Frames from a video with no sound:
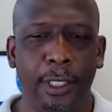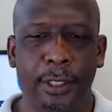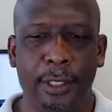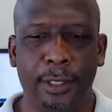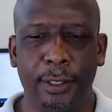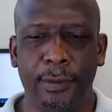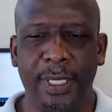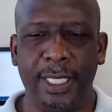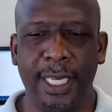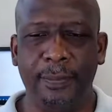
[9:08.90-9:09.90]
So excuse my
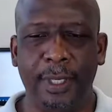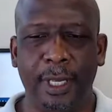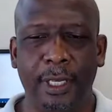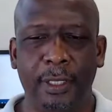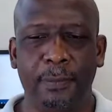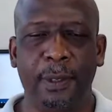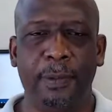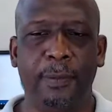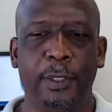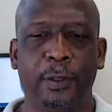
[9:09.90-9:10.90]
typing how it looked, but
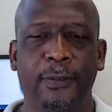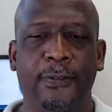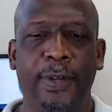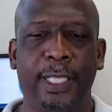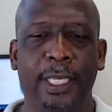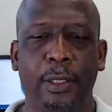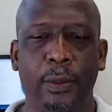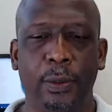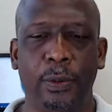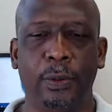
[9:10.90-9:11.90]
pretty much you want to find out
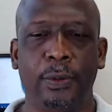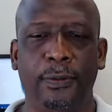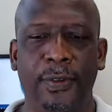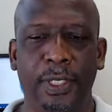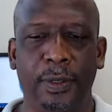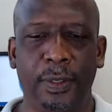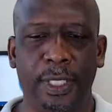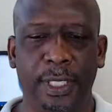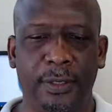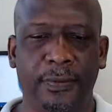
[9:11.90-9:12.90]
who the vendor
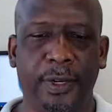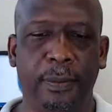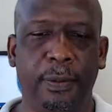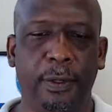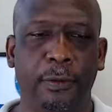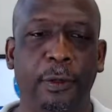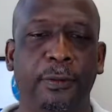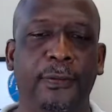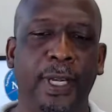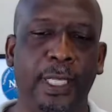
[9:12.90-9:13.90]
is. That's very important. You want
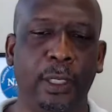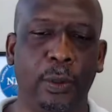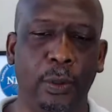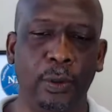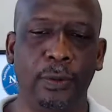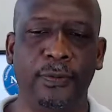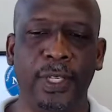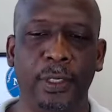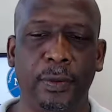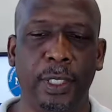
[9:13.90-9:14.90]
to find out who the
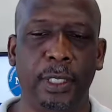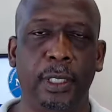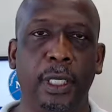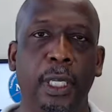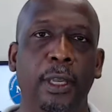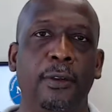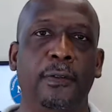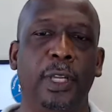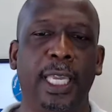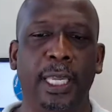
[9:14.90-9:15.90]
vendor is,
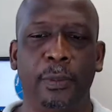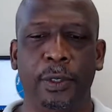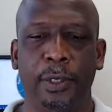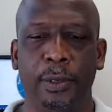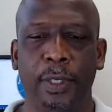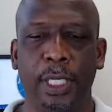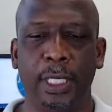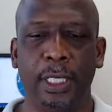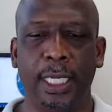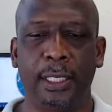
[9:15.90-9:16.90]
where you're able to
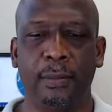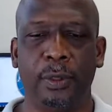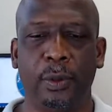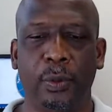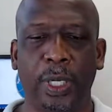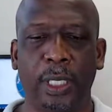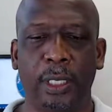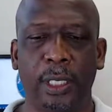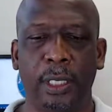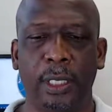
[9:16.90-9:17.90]
contact them
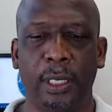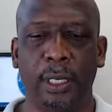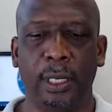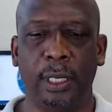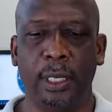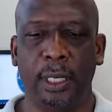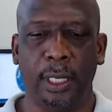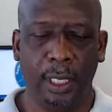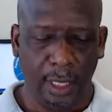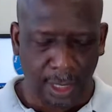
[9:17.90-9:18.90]
directly
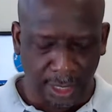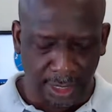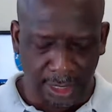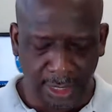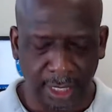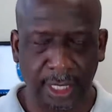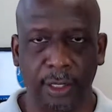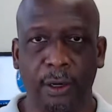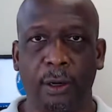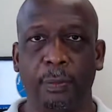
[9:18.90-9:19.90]
and see
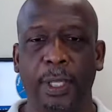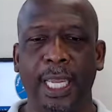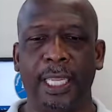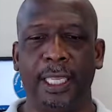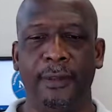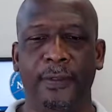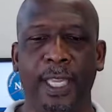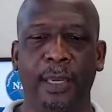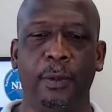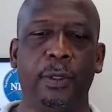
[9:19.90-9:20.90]
or apply if
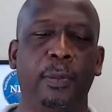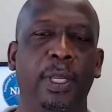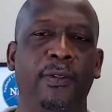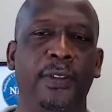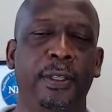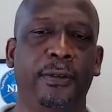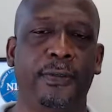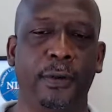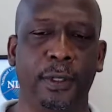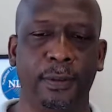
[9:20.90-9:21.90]
you're able to be a vendor
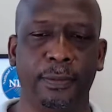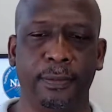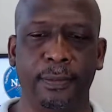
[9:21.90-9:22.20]
for them.